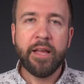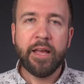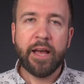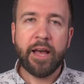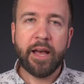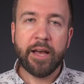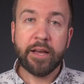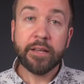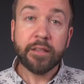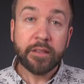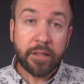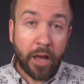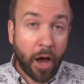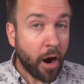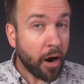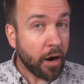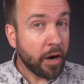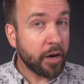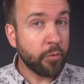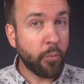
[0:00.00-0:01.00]
the
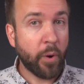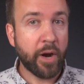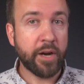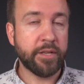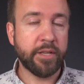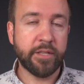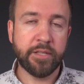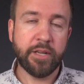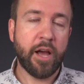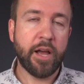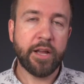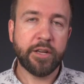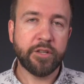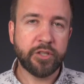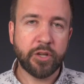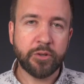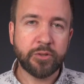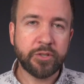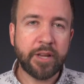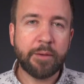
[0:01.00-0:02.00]
hardware design,
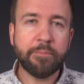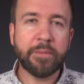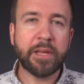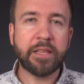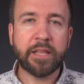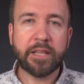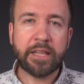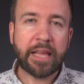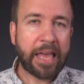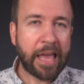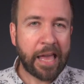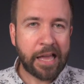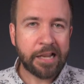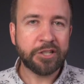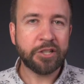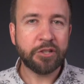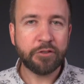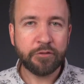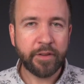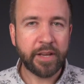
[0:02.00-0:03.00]
so something that they can't
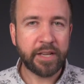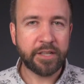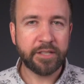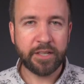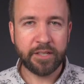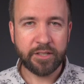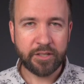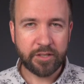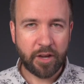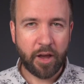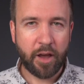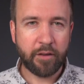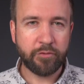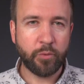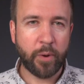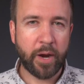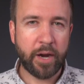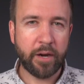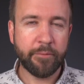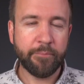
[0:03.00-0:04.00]
just fix in
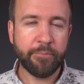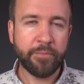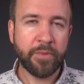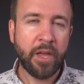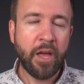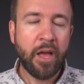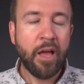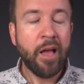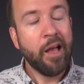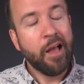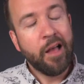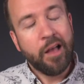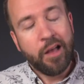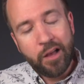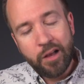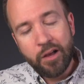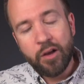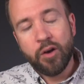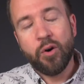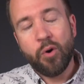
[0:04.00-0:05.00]
software.
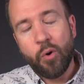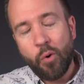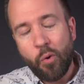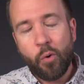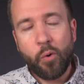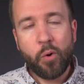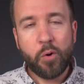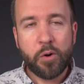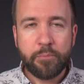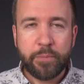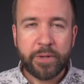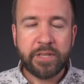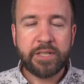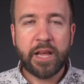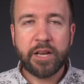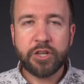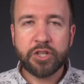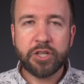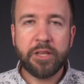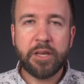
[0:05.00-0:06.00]
Or
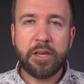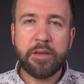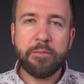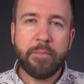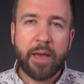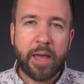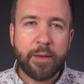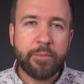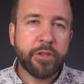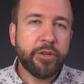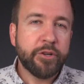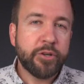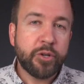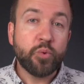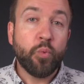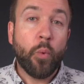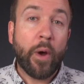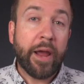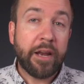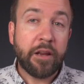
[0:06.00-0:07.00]
potentially, maybe they're
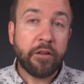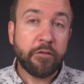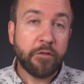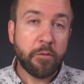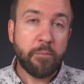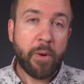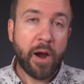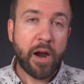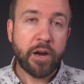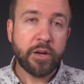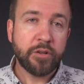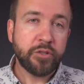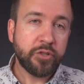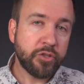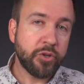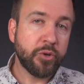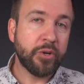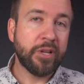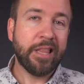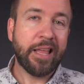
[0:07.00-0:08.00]
just waiting for parts
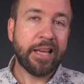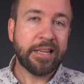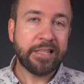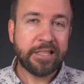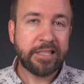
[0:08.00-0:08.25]
due to that